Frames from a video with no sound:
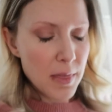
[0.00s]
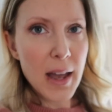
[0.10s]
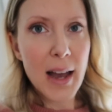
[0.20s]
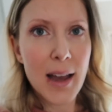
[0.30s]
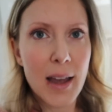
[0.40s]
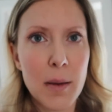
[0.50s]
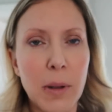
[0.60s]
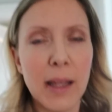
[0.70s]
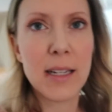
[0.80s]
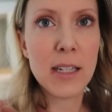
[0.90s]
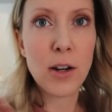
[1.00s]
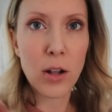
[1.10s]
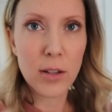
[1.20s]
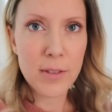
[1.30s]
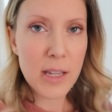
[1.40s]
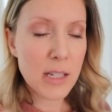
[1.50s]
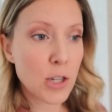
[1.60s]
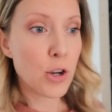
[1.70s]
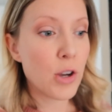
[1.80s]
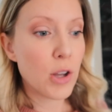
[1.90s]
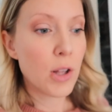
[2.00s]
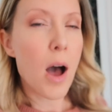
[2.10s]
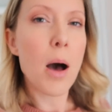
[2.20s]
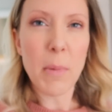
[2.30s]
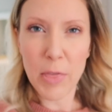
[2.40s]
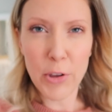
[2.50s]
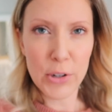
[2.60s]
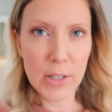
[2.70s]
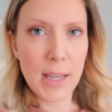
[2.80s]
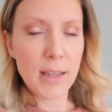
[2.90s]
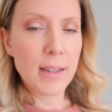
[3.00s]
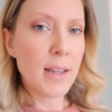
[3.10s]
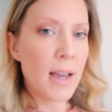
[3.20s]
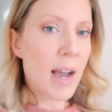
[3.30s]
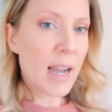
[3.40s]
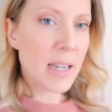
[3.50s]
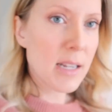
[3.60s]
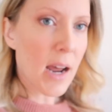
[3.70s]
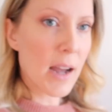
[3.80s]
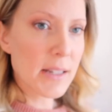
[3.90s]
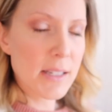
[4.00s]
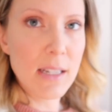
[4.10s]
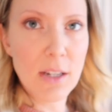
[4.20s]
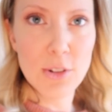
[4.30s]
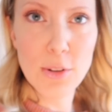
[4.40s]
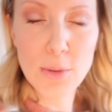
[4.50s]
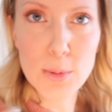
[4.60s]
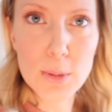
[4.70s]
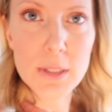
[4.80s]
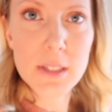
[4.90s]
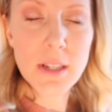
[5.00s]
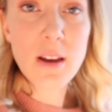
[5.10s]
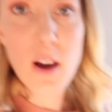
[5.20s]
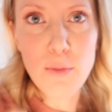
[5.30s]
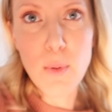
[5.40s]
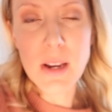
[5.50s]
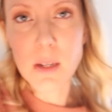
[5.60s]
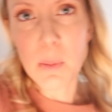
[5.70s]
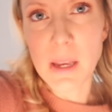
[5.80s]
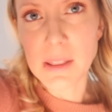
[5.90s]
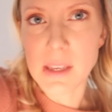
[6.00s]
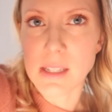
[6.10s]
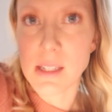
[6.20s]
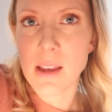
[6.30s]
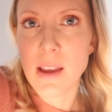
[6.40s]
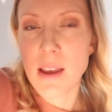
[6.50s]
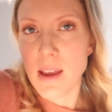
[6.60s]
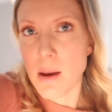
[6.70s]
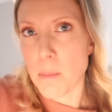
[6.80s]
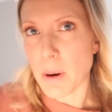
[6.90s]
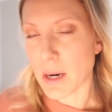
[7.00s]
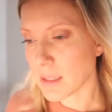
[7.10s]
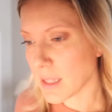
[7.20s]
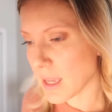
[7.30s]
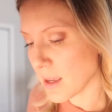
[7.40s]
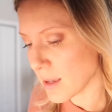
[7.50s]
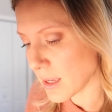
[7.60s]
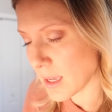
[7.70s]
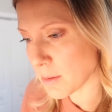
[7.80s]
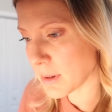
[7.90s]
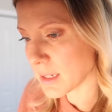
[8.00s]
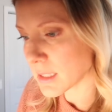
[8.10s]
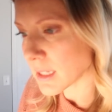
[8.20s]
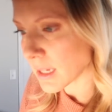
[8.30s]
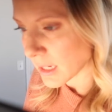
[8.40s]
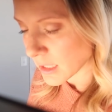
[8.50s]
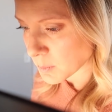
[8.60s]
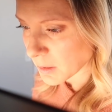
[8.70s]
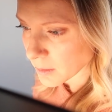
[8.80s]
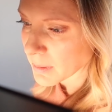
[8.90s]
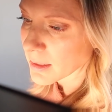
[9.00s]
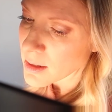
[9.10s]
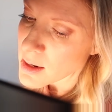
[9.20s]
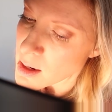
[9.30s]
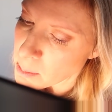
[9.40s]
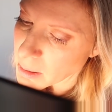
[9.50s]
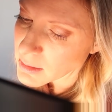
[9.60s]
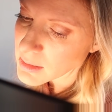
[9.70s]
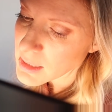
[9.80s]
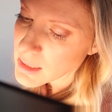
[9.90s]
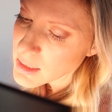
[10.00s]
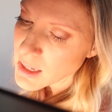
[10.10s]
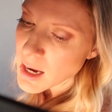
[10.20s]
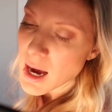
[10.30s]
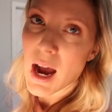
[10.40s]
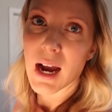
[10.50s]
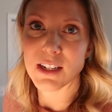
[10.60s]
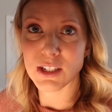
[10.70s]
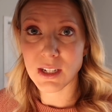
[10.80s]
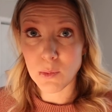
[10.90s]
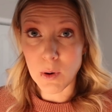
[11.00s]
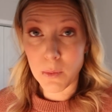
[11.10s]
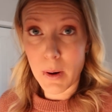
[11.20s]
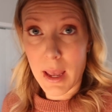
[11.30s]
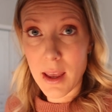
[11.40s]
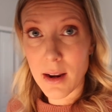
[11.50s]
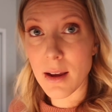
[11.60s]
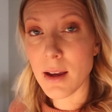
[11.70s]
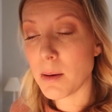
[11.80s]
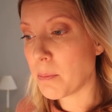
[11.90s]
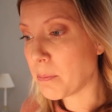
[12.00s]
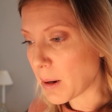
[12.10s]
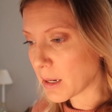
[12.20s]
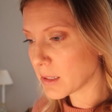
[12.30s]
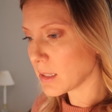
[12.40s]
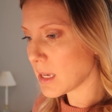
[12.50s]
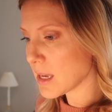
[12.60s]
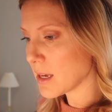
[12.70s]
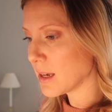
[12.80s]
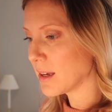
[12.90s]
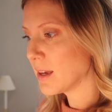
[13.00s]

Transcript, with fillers: that I planted all of these a month early. I did not stick to the rules of when to plant these. Partly it was an experiment, partly I just didn't want to wait, partly